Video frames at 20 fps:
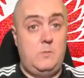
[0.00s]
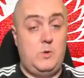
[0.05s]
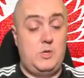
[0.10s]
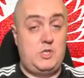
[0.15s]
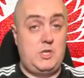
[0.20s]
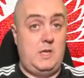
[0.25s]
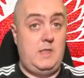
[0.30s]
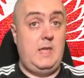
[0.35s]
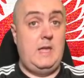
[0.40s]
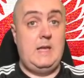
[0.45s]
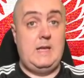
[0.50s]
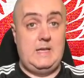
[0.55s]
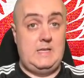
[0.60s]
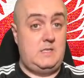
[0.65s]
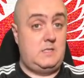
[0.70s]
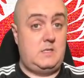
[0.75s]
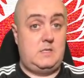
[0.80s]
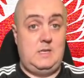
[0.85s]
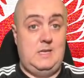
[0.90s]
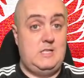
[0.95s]
which I think
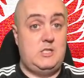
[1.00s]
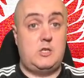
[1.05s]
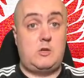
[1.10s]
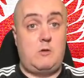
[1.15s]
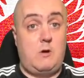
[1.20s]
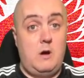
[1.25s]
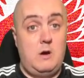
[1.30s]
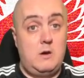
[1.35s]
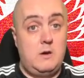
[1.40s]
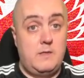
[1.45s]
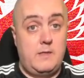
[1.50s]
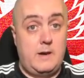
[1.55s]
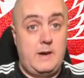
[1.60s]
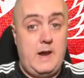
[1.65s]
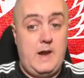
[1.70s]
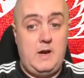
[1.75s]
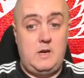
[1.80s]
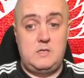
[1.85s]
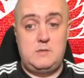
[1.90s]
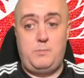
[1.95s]
is stronger than
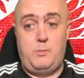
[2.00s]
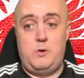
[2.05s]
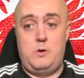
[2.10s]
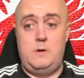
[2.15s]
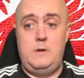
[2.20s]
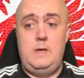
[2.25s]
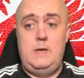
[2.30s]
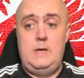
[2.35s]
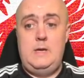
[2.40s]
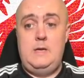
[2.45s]
ours, but